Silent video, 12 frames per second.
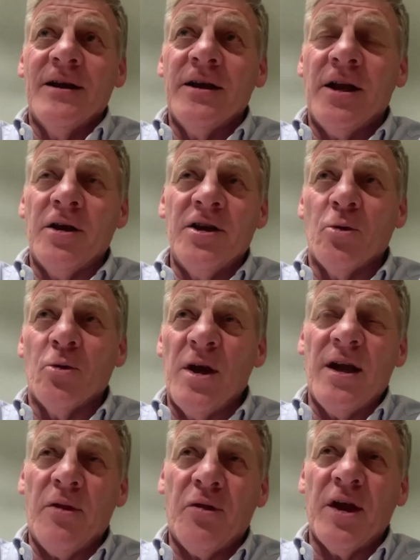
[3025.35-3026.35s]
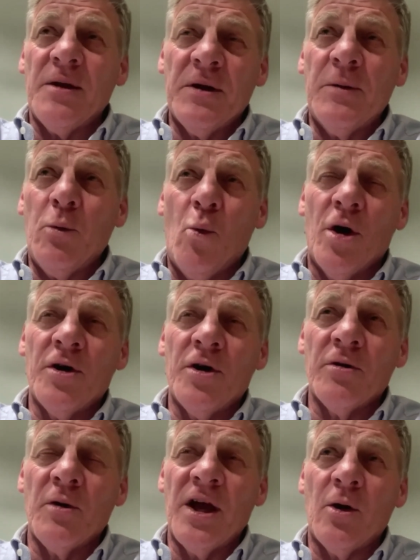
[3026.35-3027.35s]
Do you really think people
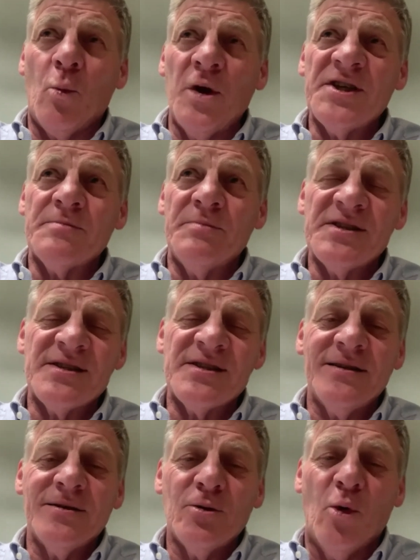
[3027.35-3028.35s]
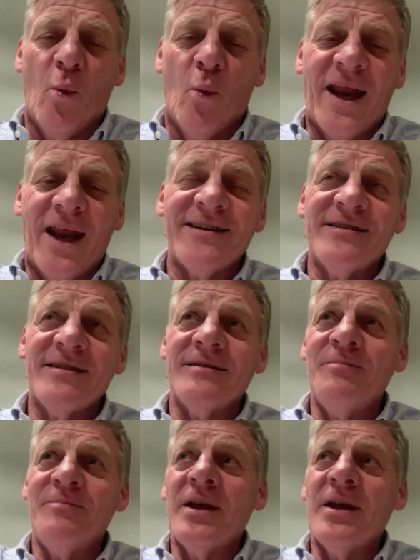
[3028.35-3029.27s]
wandering around Westminster or Wellington